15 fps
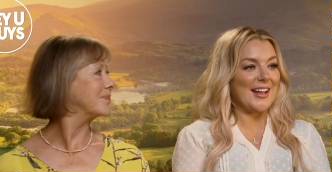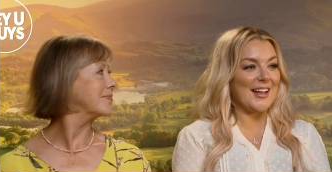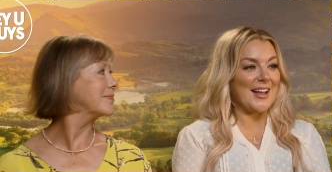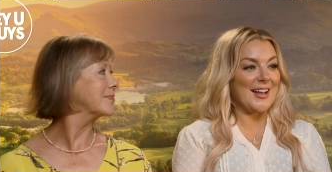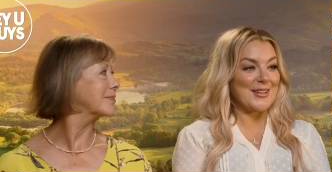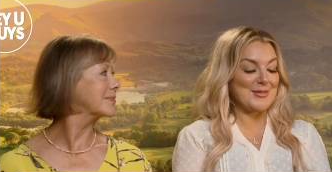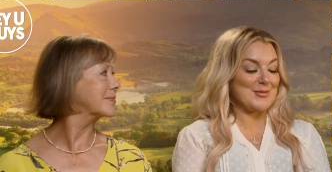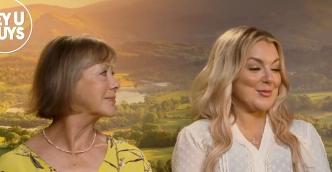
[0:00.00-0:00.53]

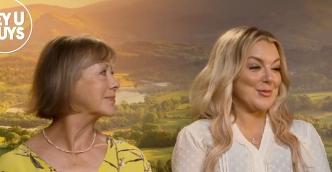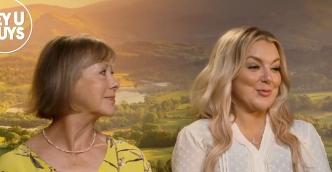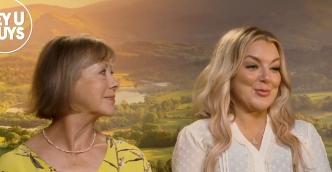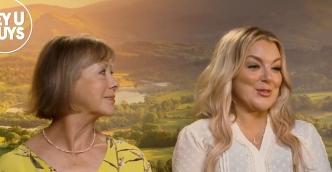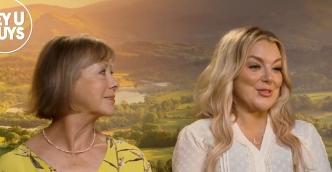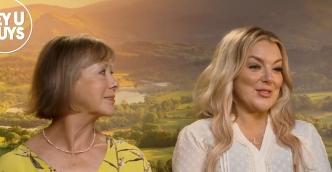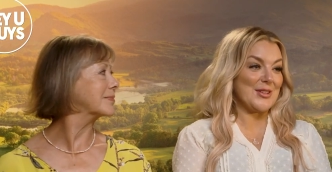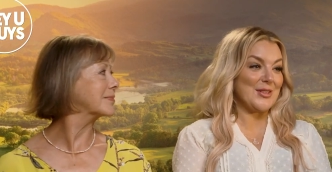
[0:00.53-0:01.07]
Speaker 1: I
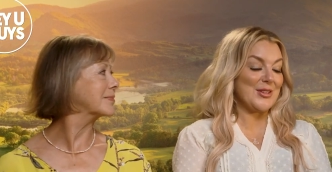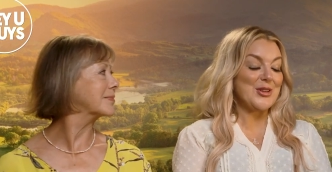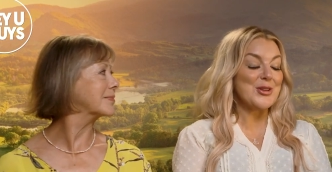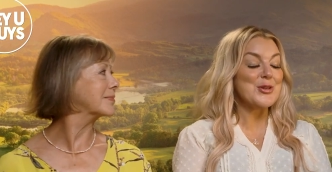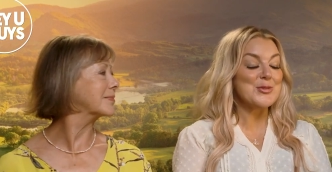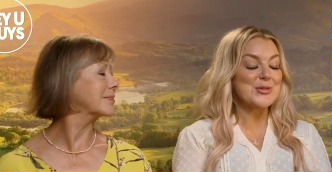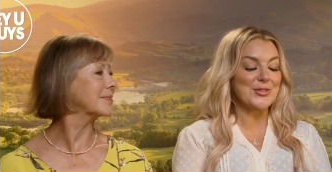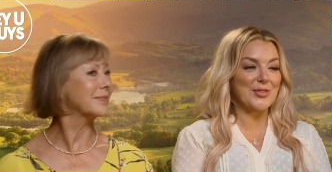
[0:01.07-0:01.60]
was a
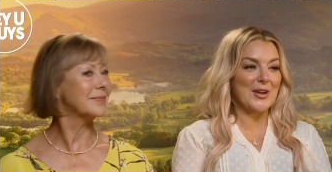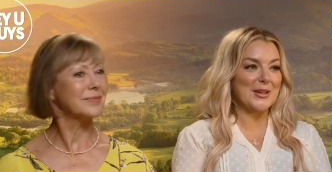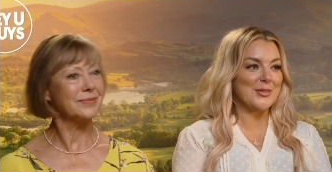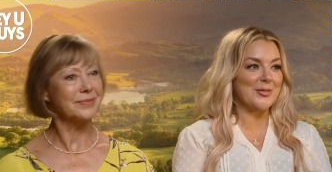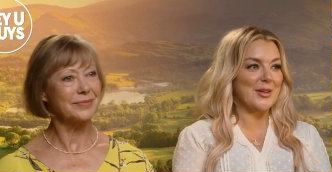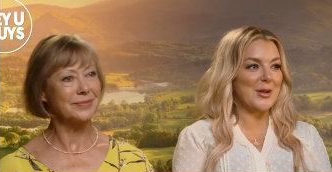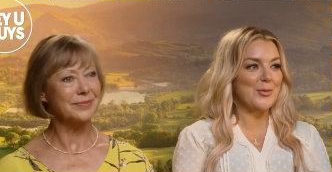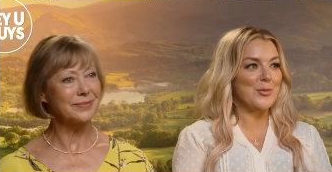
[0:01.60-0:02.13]
huge fan
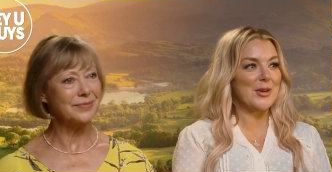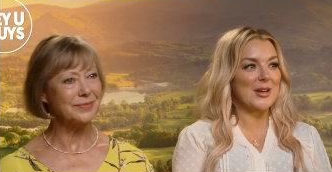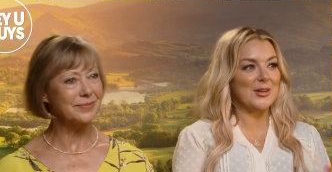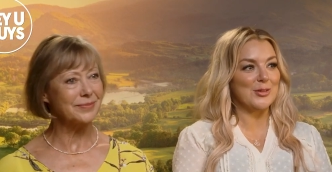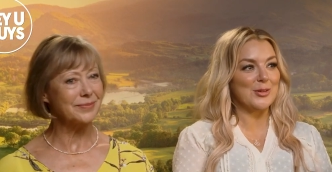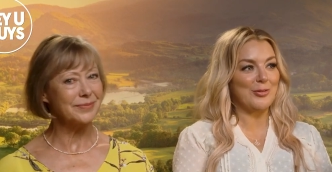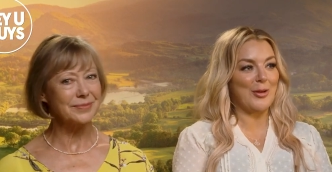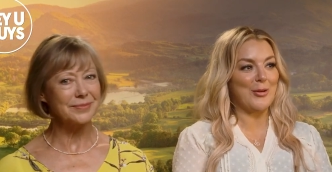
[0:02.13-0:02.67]
of it. And when I
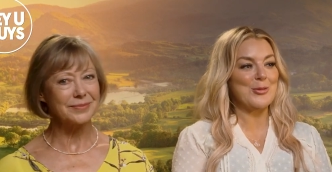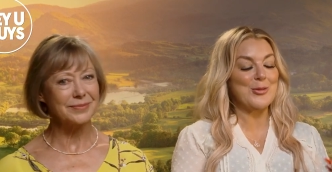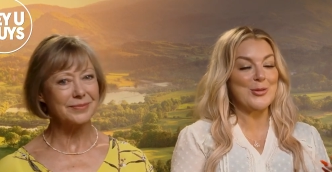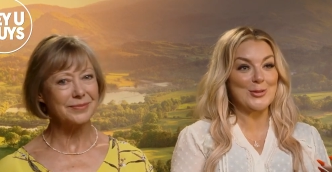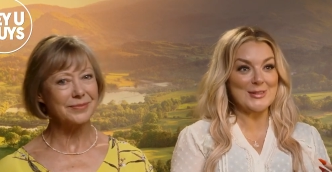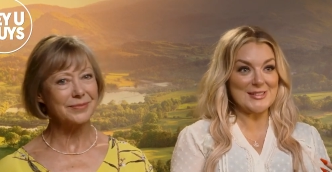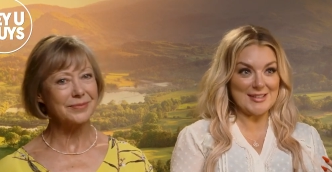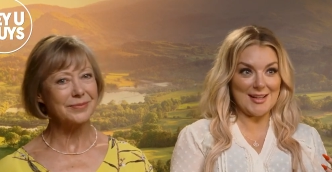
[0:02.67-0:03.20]
got the phone
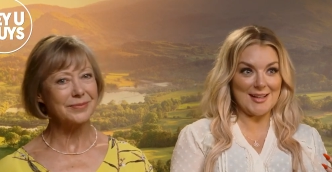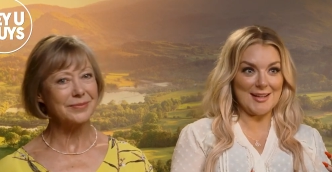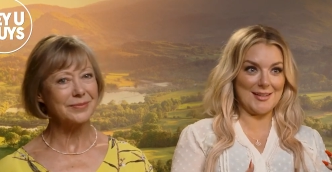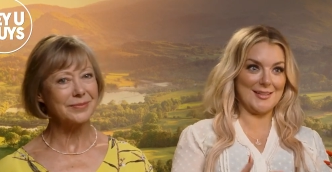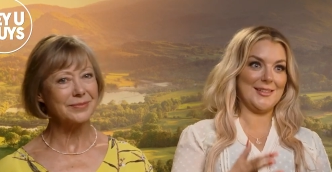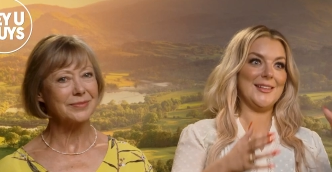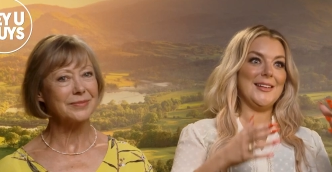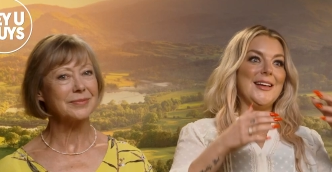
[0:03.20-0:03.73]
call
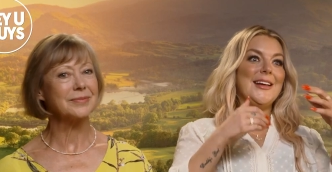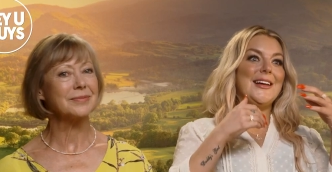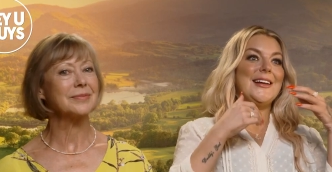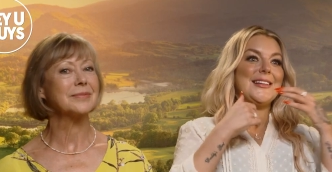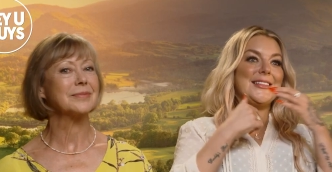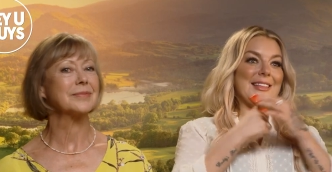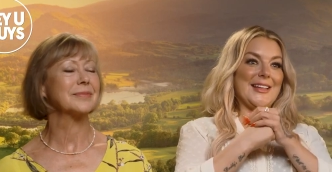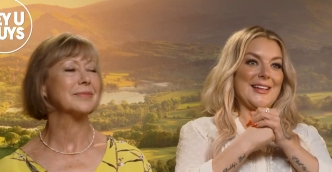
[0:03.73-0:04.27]
saying
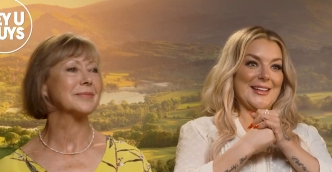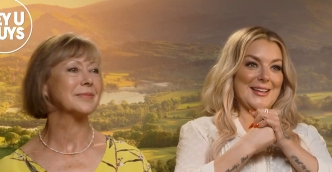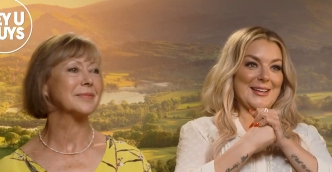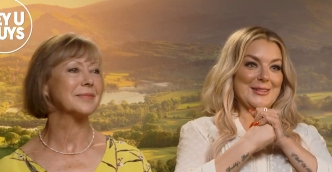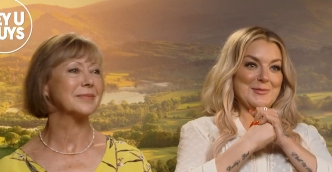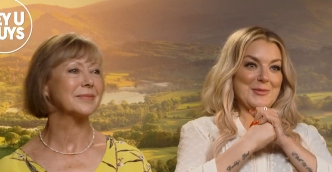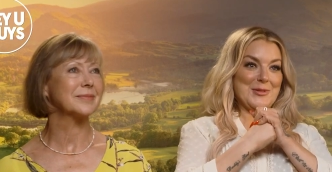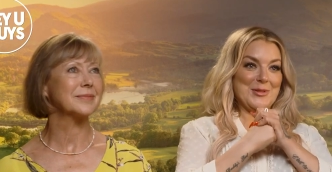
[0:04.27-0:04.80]
that
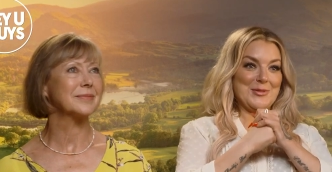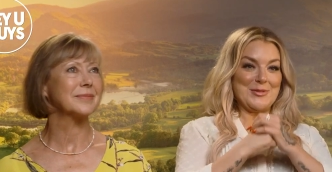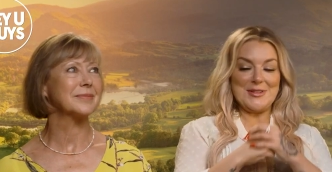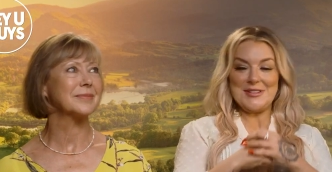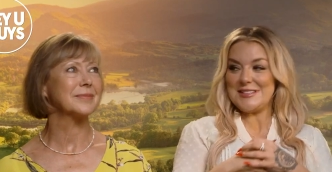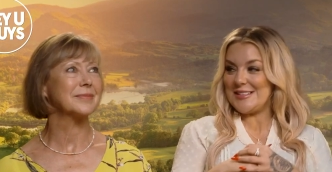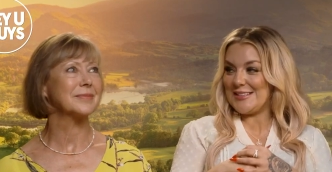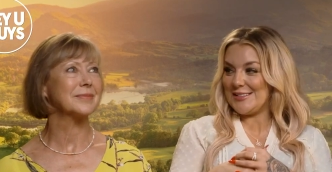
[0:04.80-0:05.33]
I'd been
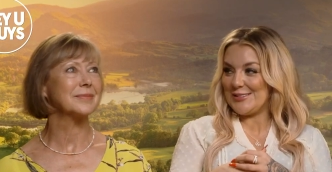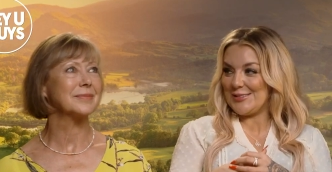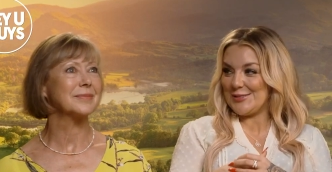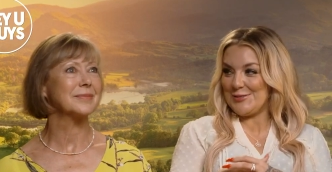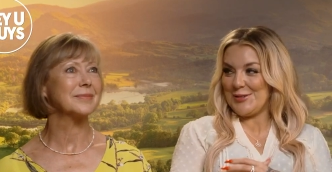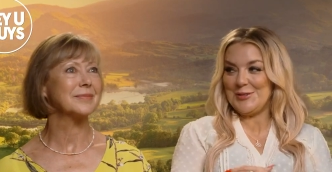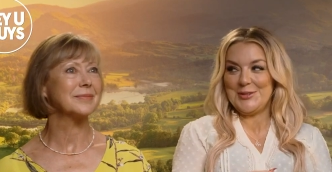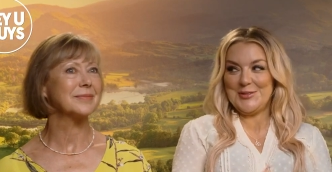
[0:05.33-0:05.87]
offered the
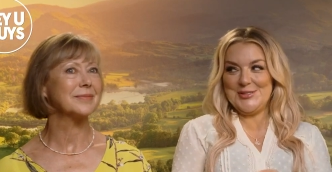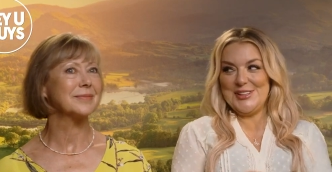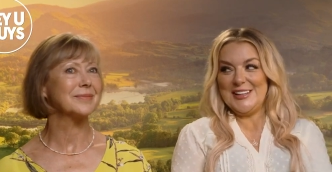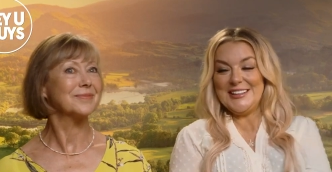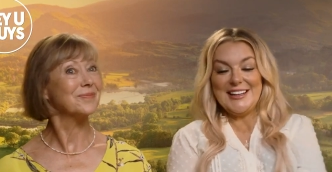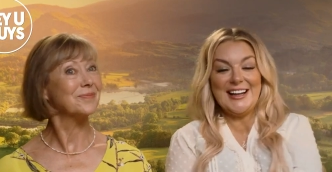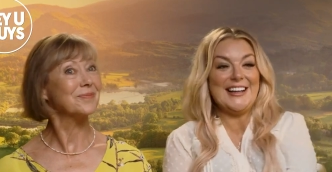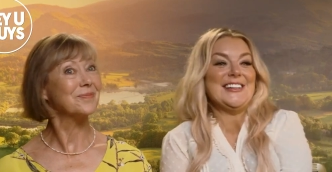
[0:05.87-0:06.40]
role of
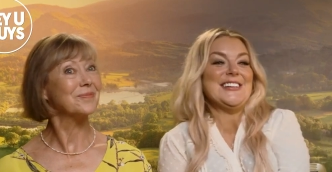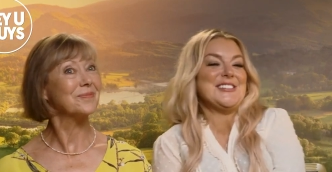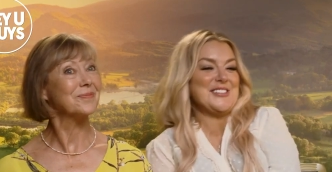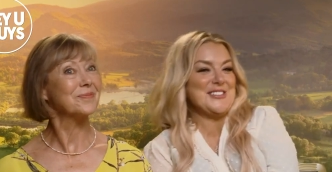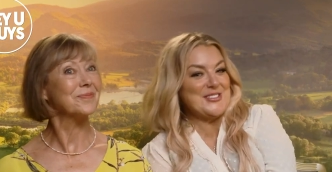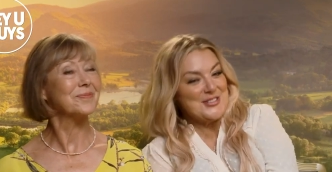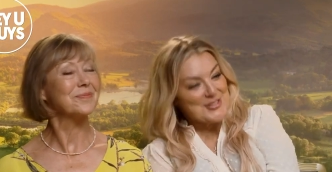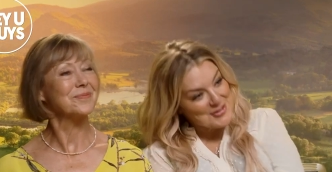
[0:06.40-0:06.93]
Jenny
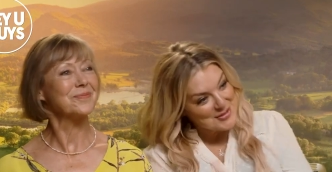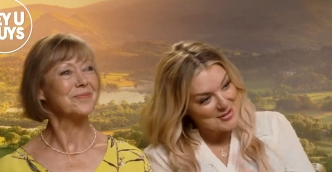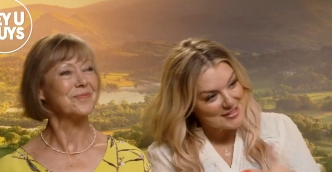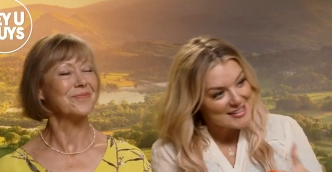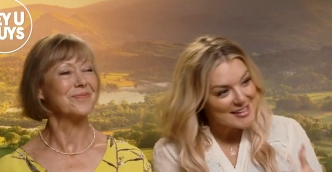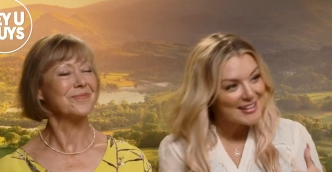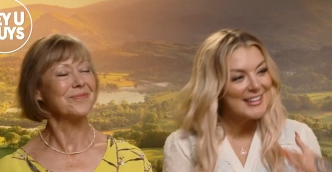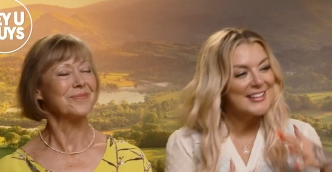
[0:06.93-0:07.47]
Agutter's
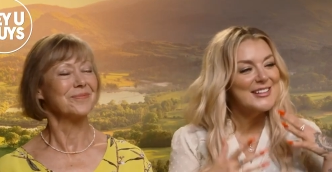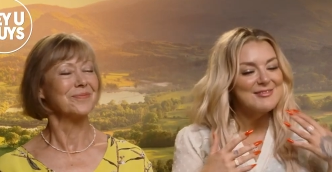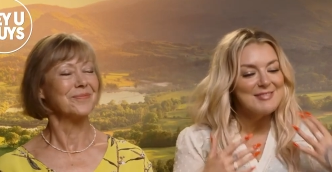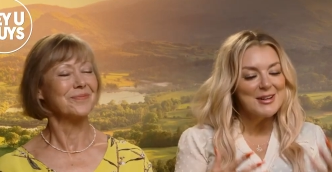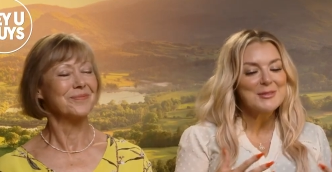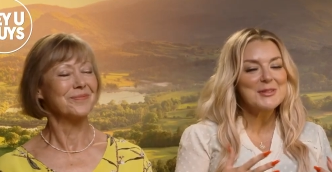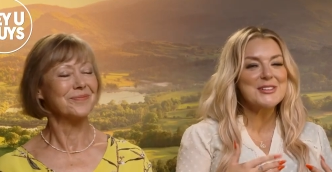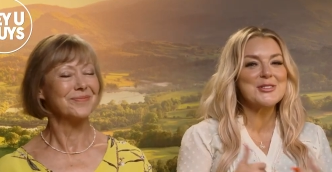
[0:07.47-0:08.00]
daughter in the
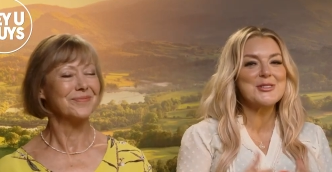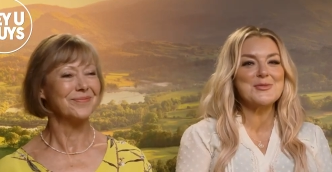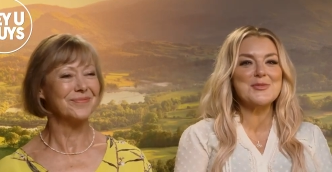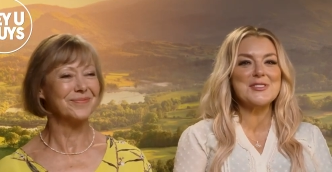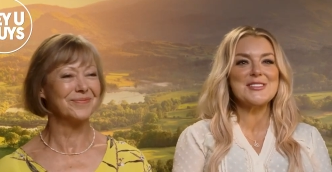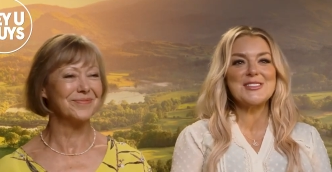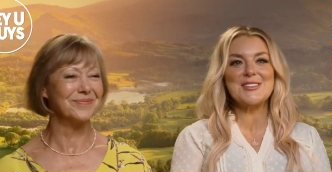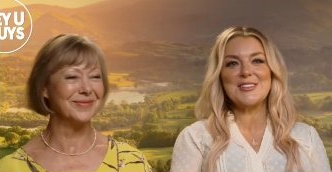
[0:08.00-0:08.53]
Railway Children
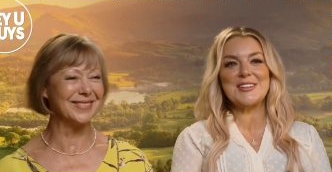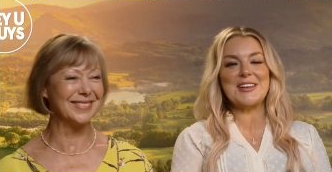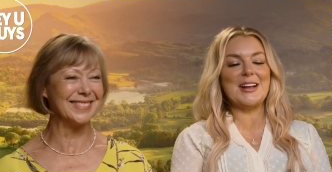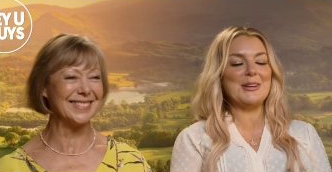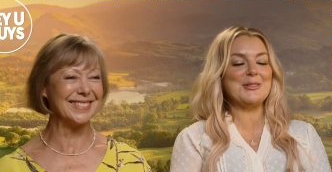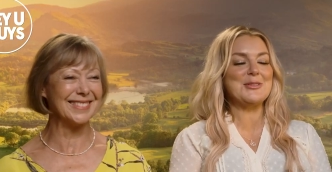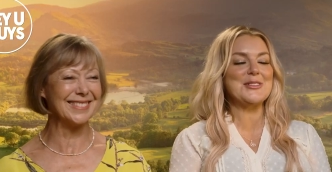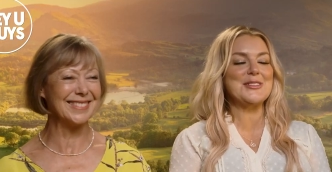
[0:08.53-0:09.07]
Return,
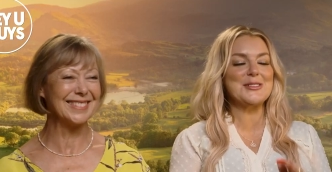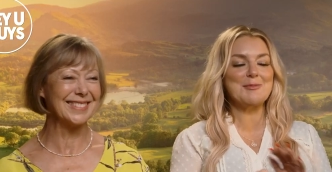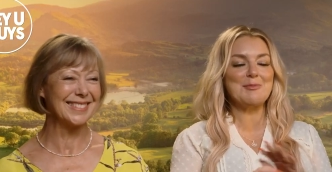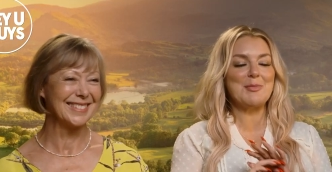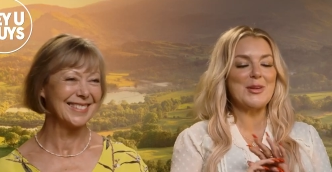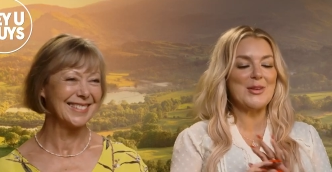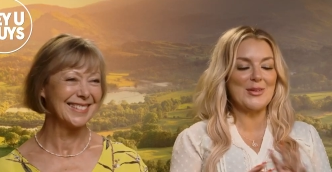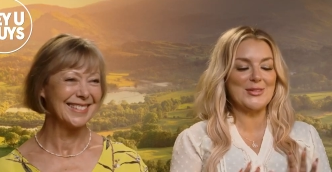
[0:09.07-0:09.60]
I was
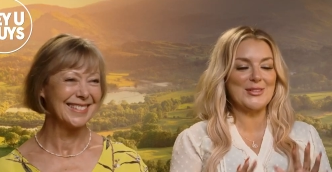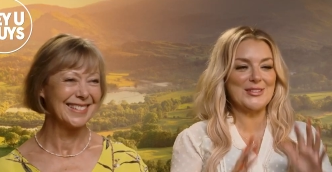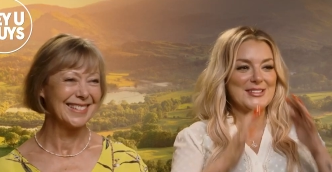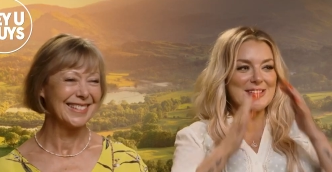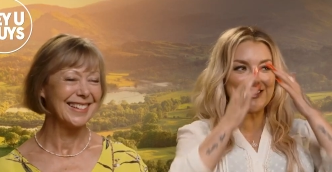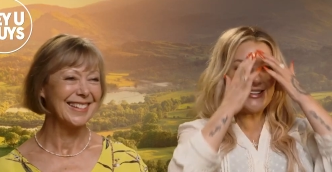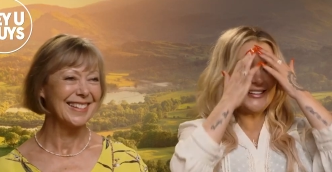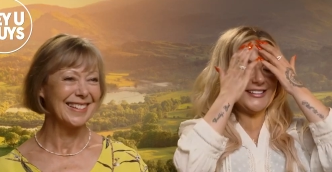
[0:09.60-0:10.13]

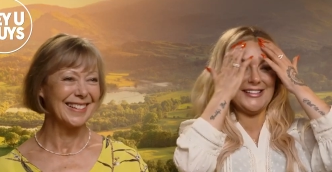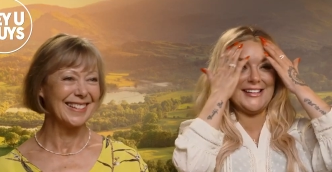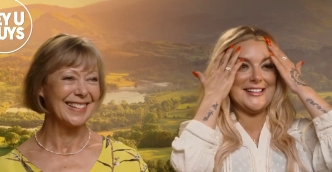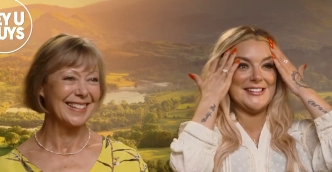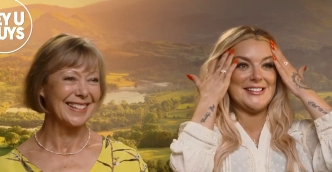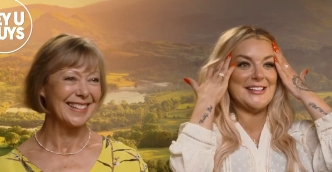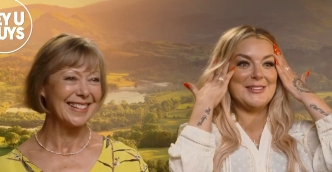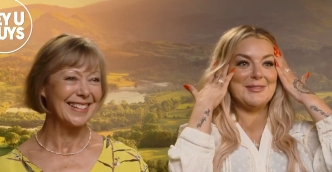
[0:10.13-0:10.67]
beyond excited.